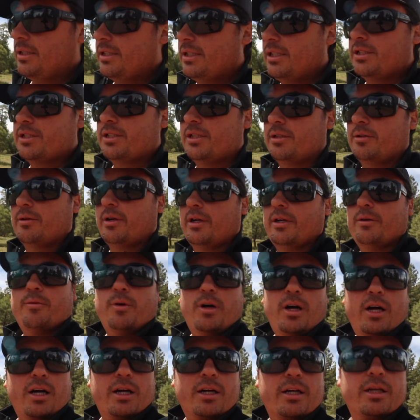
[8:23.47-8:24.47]
such a great
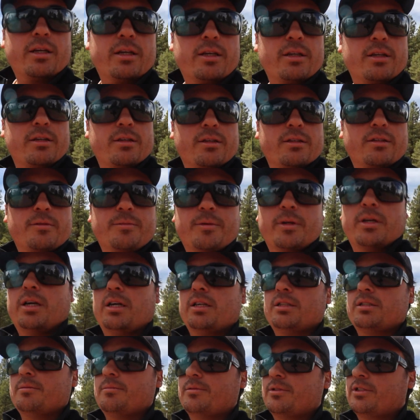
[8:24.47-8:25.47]
walk. It's been
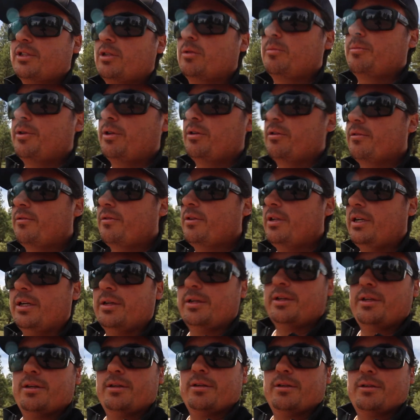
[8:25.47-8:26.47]
awesome. So beautiful
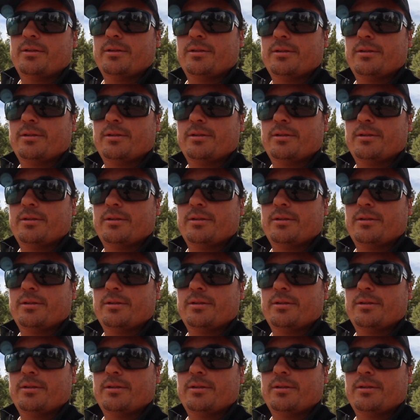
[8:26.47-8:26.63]
out here.